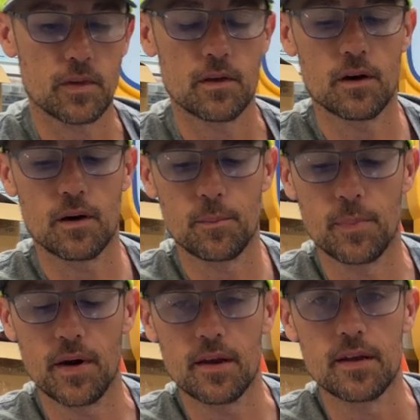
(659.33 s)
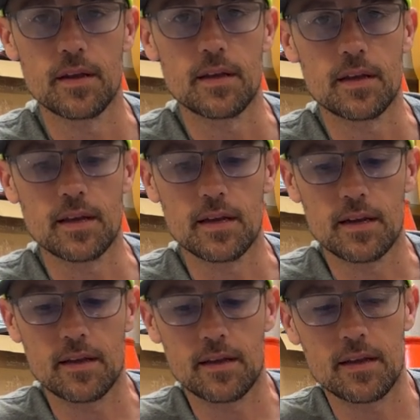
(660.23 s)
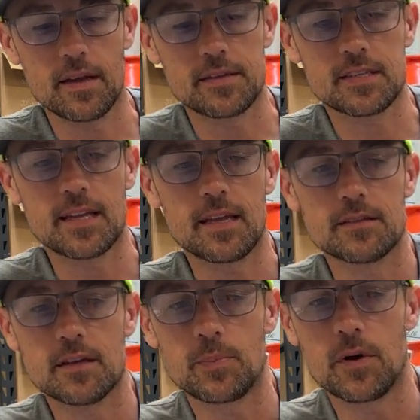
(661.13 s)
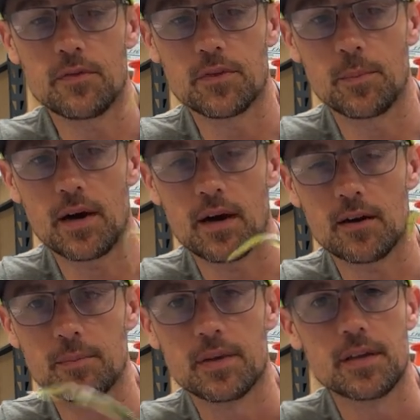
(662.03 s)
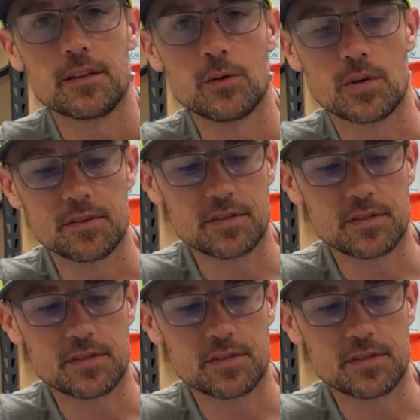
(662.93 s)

but it stands up off the bottom. You can